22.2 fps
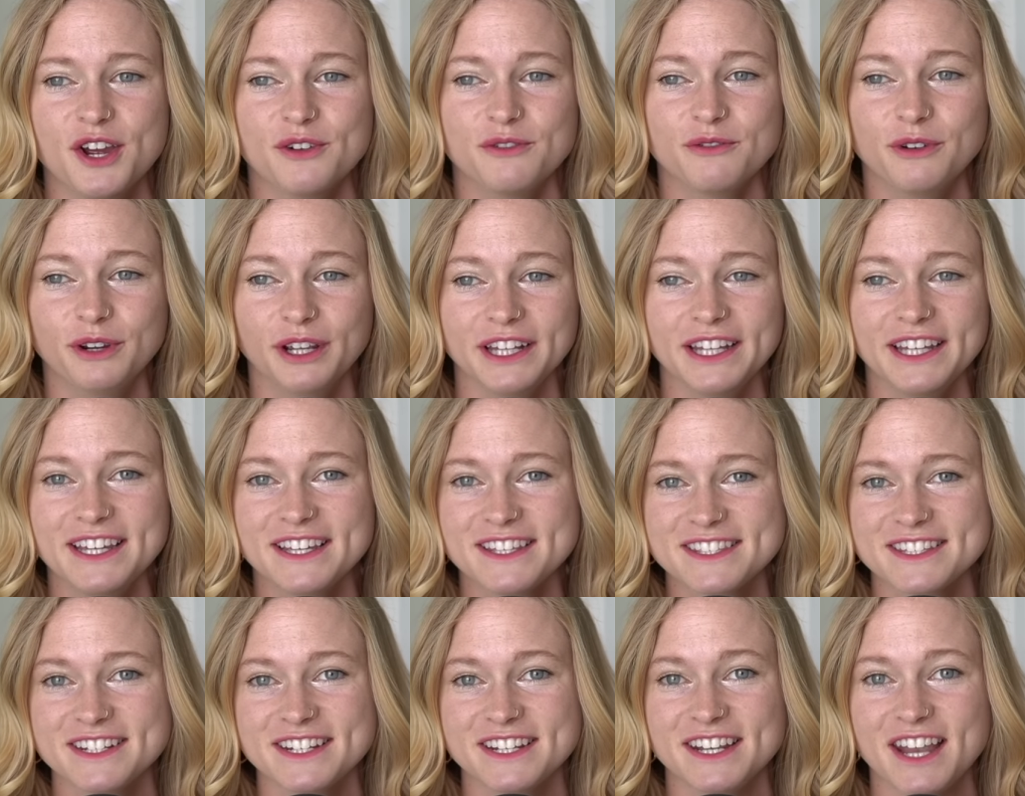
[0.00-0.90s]
really
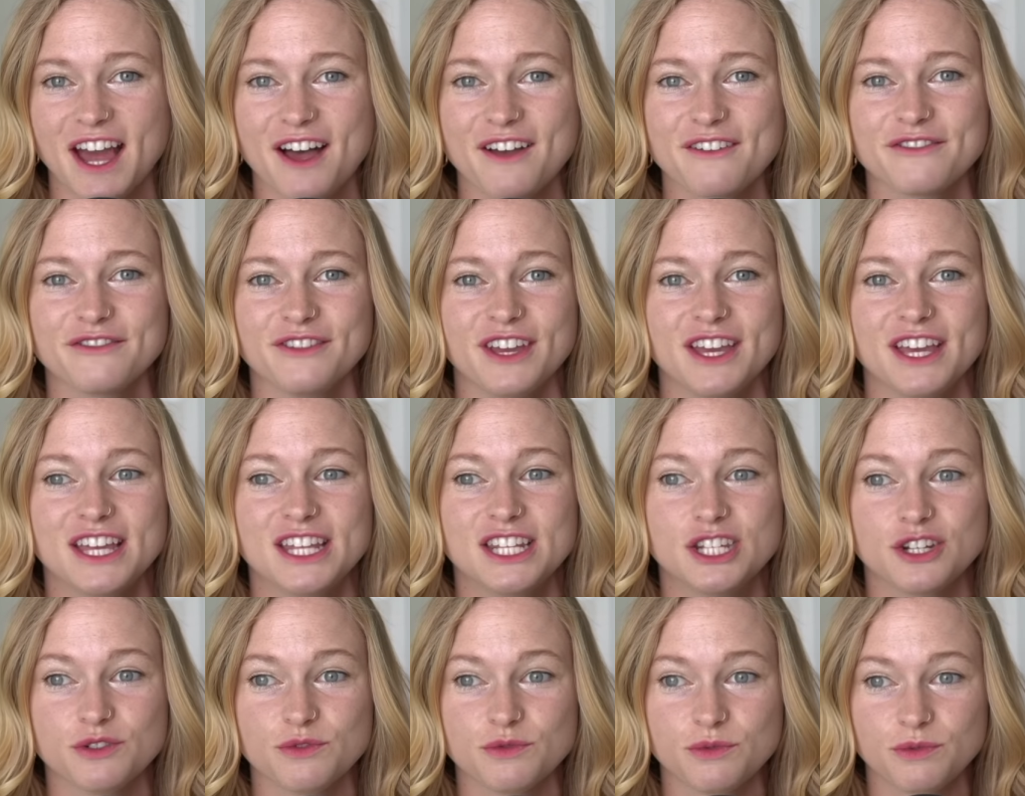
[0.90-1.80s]
isn't enough
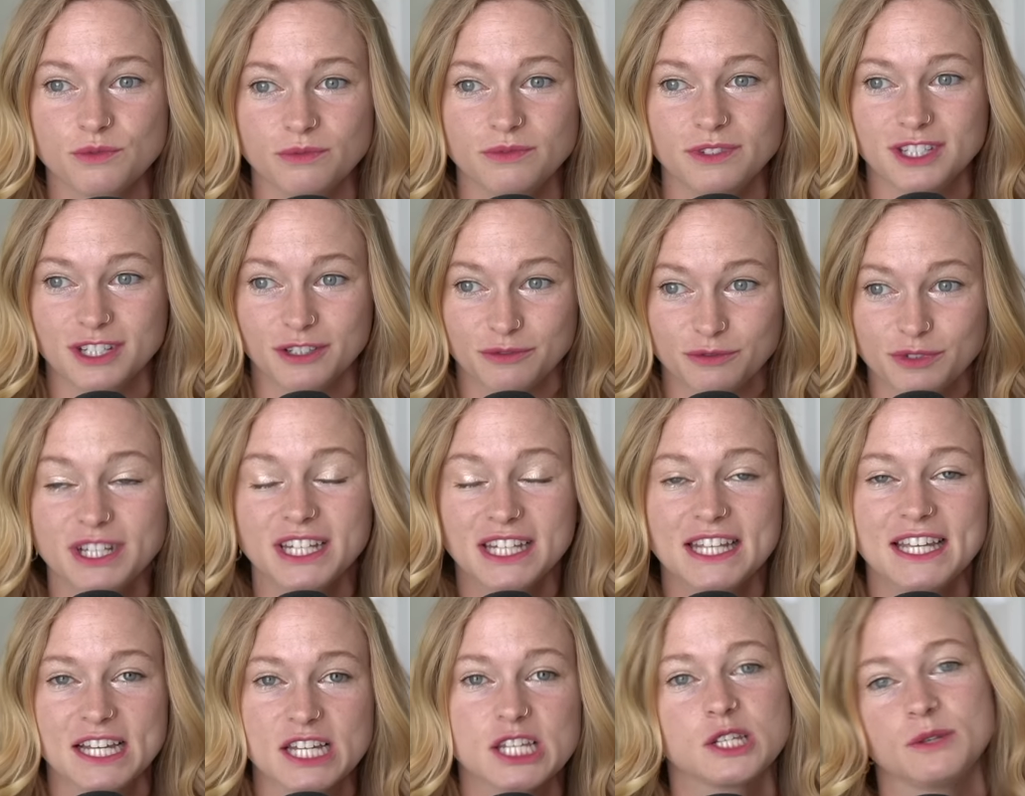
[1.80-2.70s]
to to
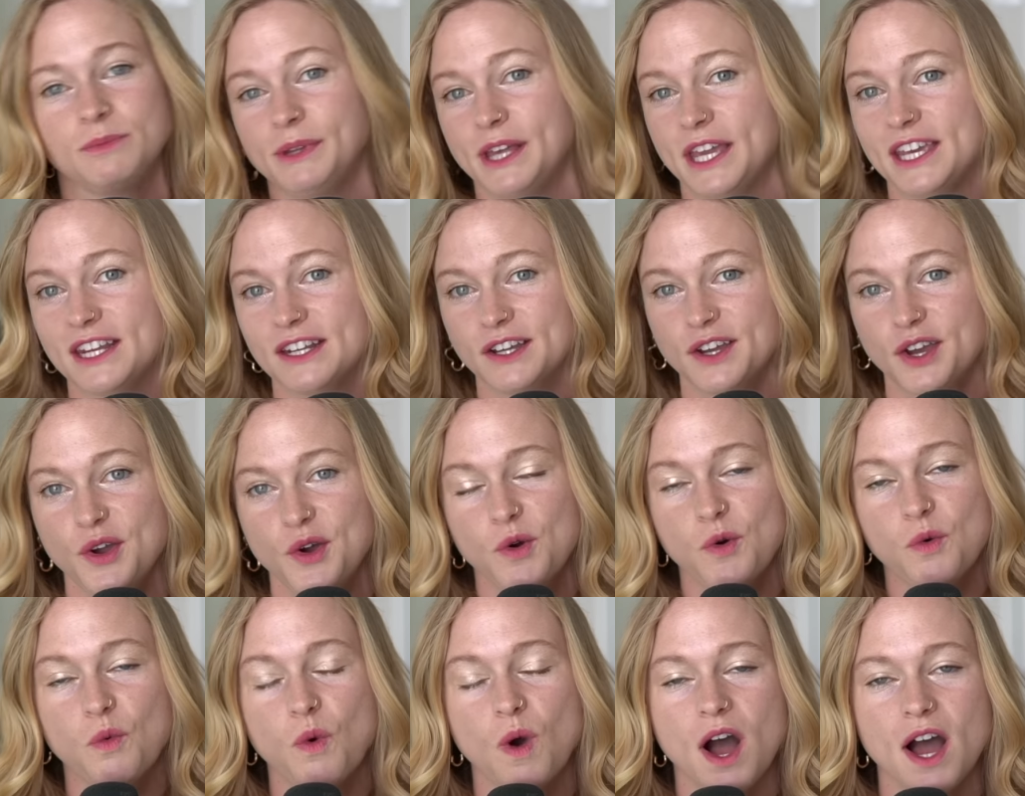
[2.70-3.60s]
really explain
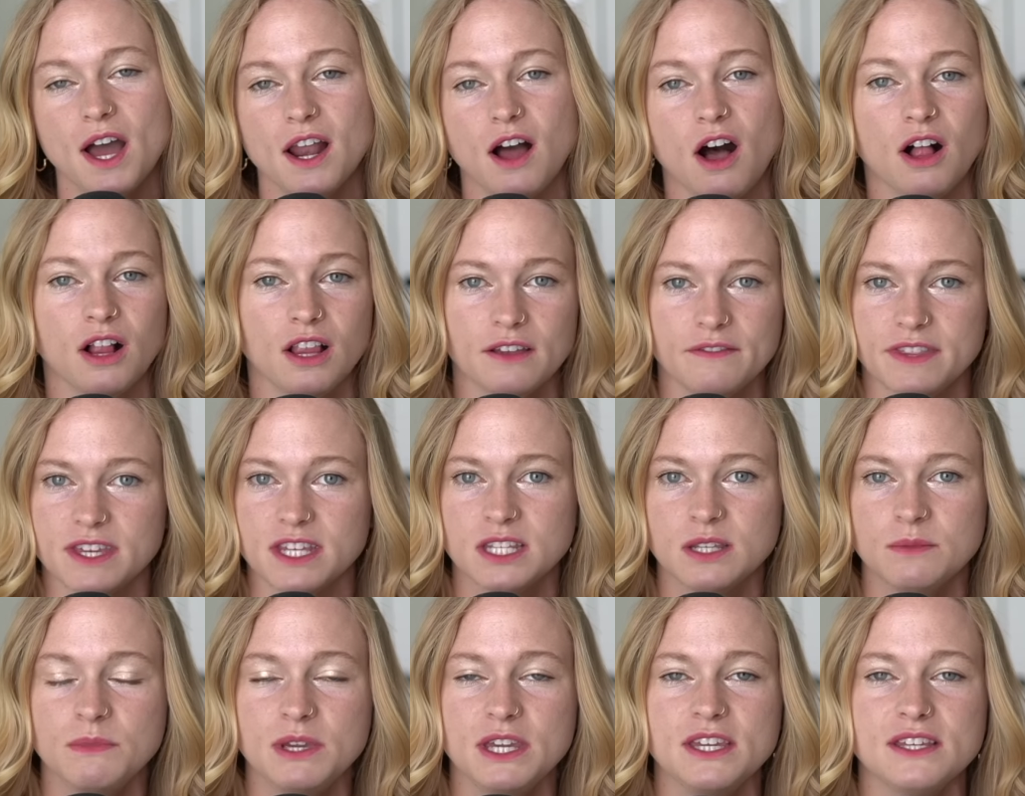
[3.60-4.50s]
what all of
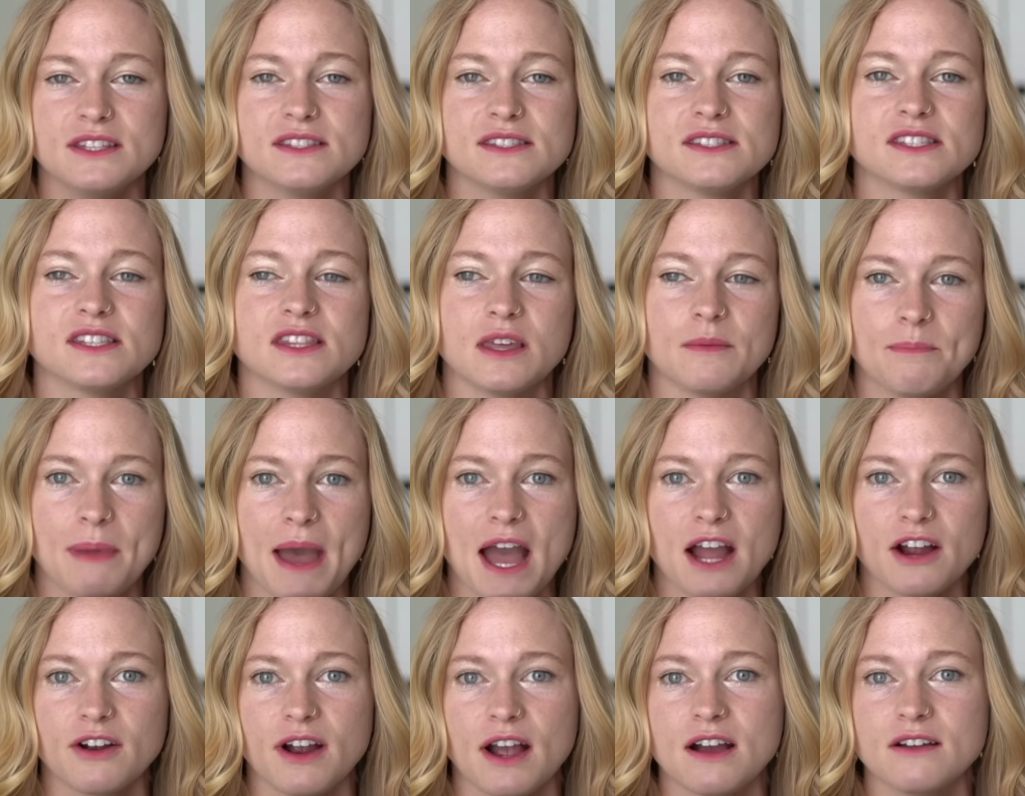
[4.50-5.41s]
this means, the
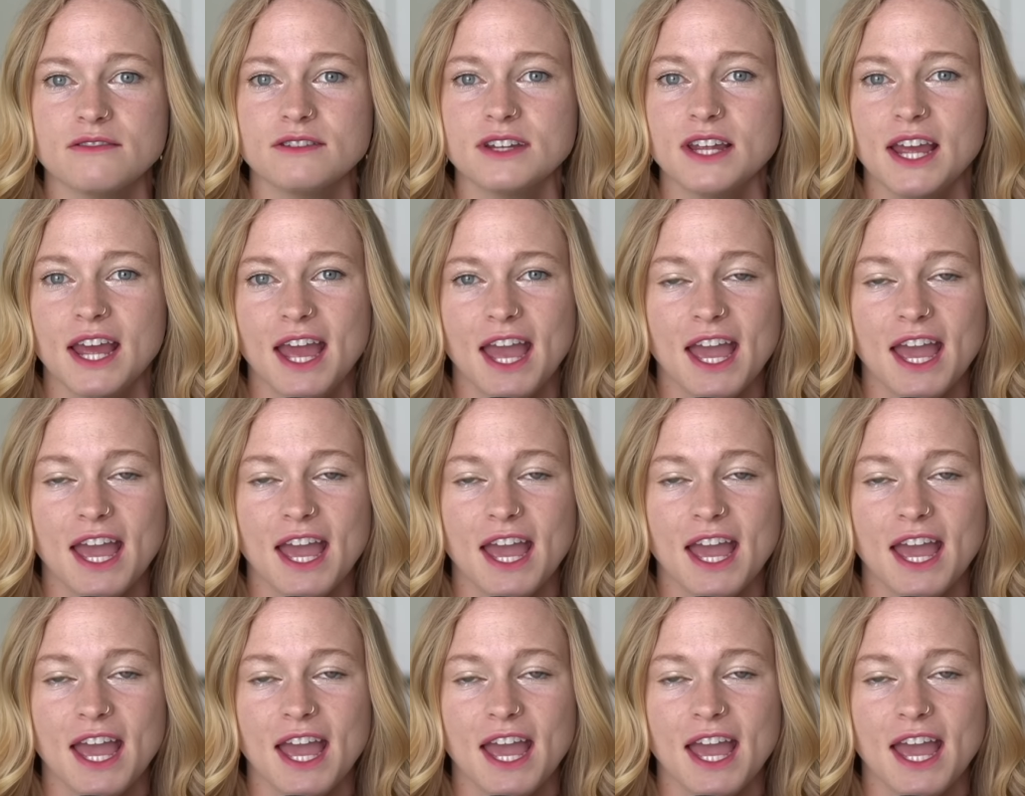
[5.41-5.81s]
background,